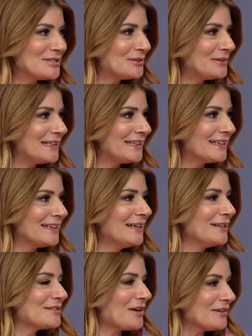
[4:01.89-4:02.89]
doing.
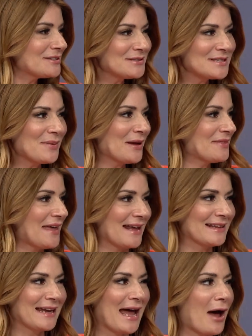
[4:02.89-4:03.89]
Talk to us about
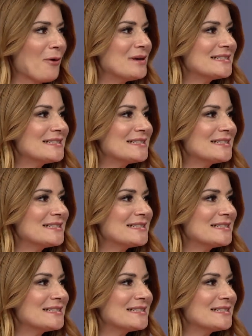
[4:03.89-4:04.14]
that. Like, how